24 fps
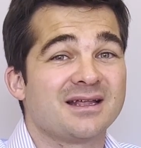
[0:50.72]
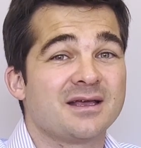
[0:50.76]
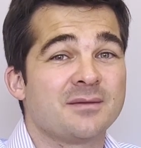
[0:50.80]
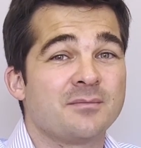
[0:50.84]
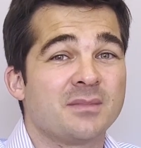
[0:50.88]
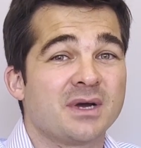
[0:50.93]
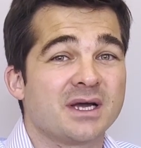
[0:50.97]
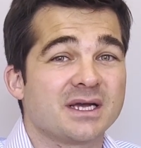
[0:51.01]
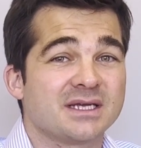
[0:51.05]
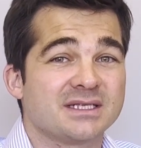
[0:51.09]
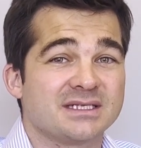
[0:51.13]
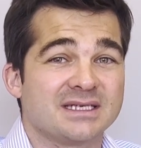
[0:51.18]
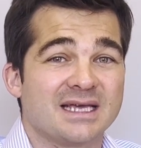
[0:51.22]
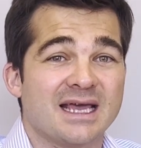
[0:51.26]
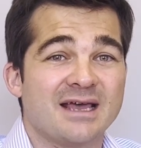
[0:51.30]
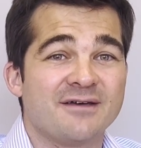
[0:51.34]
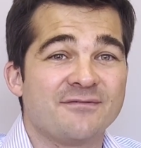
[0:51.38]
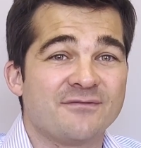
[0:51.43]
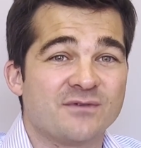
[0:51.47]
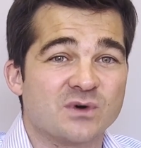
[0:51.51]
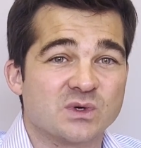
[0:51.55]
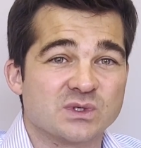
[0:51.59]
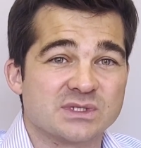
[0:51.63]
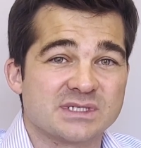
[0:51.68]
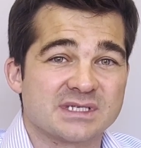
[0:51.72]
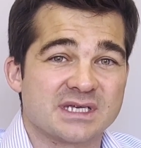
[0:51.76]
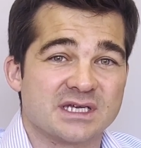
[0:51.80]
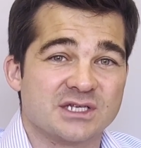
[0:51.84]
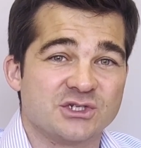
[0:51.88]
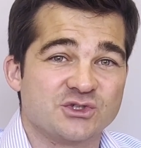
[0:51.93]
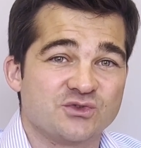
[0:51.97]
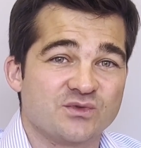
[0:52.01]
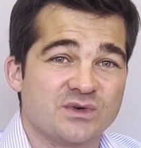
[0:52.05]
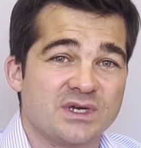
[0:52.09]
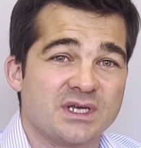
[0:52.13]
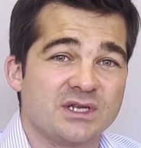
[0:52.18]
marketing efforts can
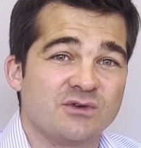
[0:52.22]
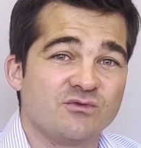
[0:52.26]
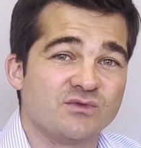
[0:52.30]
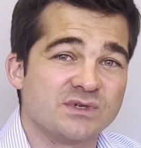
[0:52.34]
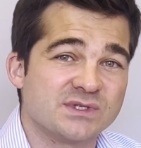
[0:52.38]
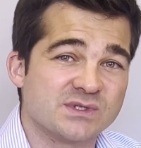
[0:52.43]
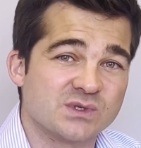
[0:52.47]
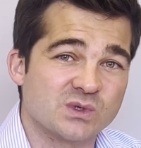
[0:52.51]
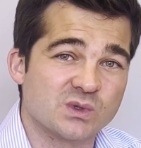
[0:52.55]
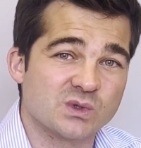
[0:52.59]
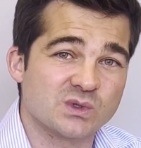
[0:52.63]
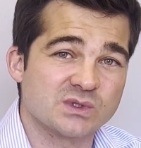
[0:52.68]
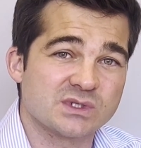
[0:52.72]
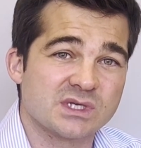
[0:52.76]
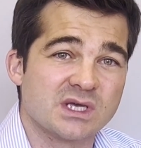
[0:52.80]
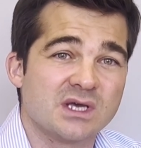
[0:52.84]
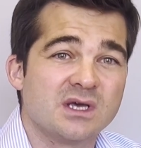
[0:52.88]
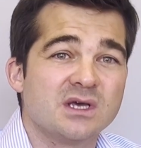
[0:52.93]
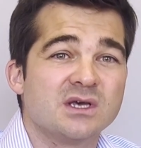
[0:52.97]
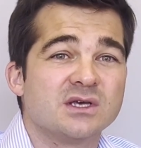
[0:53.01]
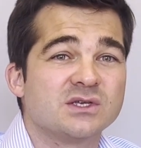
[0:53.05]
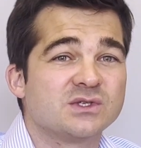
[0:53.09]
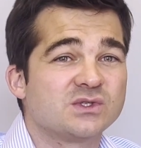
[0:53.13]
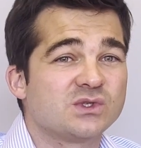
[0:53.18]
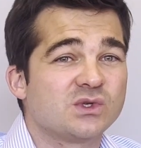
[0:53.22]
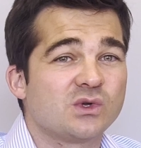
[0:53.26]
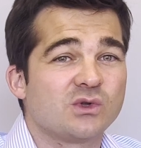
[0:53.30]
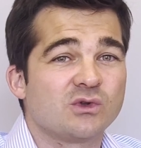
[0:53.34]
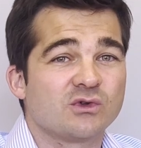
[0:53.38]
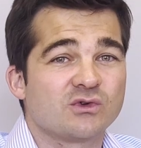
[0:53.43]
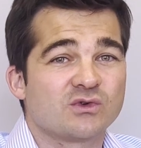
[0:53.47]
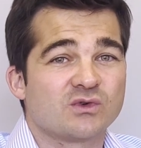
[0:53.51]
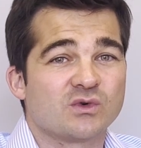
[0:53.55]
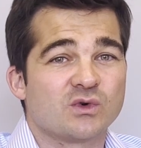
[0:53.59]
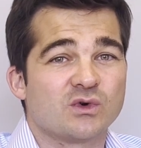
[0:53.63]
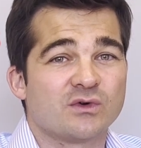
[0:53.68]
drain resource, stall
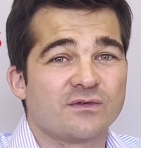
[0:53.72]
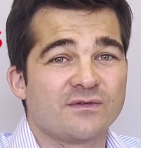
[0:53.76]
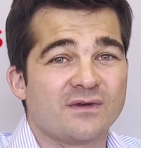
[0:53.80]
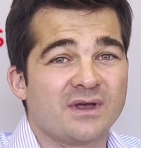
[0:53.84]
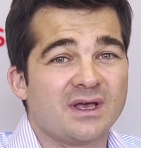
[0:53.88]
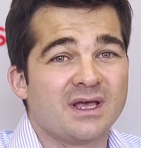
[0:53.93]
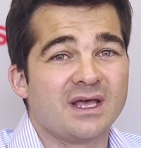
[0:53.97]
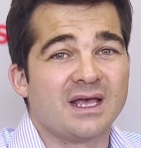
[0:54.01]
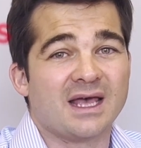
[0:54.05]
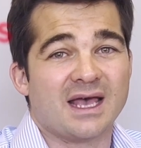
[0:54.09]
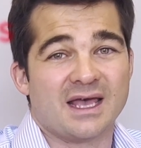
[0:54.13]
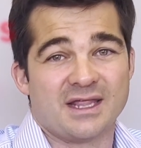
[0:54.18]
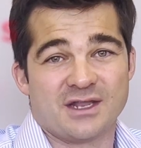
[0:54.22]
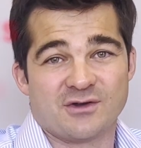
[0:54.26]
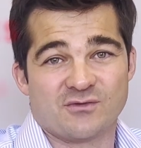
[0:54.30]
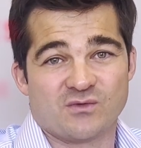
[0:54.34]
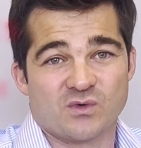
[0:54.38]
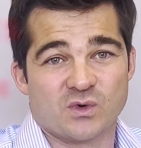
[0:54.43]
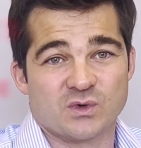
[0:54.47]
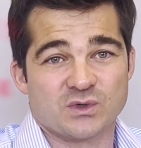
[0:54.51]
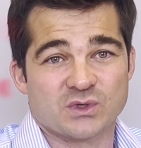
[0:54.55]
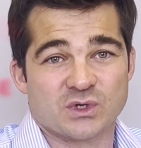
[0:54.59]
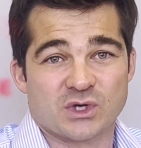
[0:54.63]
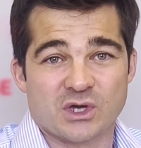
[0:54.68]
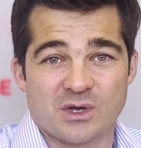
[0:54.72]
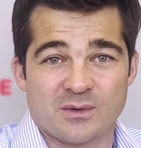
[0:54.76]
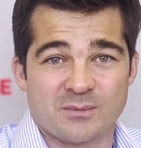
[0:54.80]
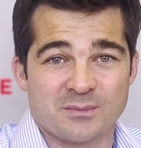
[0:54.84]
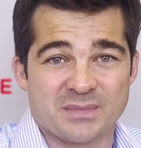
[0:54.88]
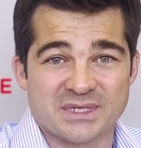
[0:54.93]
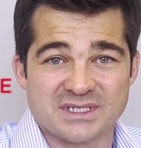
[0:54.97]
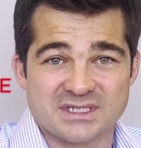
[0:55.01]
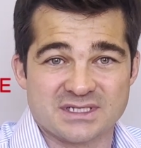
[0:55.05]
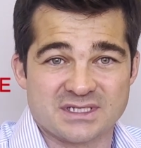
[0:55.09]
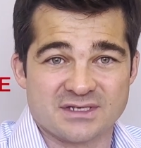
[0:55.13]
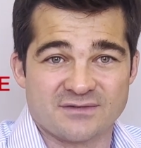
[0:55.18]
growth, and erode your
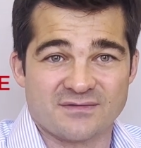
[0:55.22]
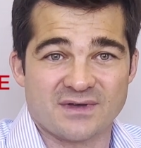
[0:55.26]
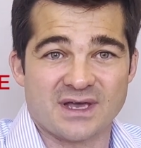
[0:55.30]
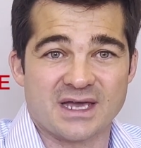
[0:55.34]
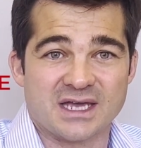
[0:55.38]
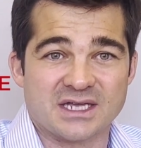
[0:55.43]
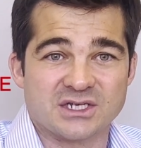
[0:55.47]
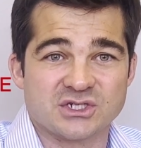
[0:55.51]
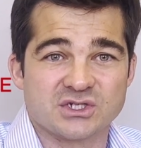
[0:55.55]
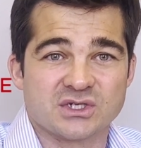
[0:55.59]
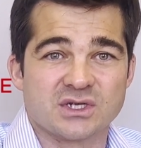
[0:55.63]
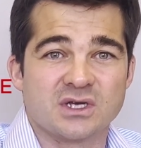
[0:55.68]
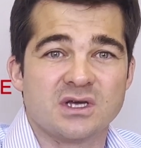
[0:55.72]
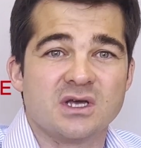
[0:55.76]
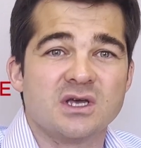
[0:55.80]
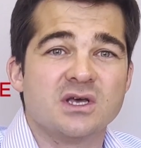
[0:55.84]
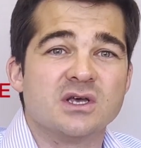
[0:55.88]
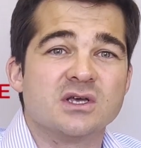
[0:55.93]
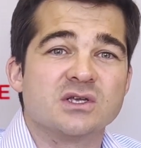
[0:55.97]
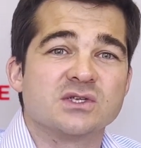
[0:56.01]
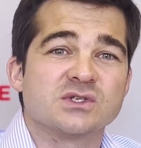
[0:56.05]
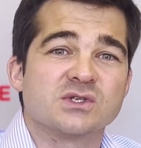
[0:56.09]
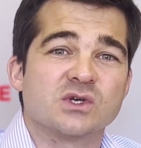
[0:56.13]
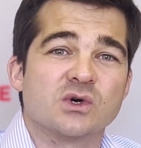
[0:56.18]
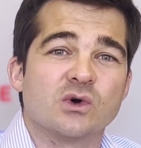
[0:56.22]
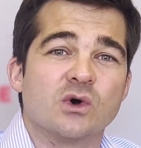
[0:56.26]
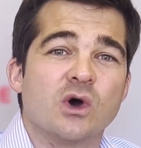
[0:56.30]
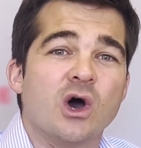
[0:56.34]
competitive edge. So,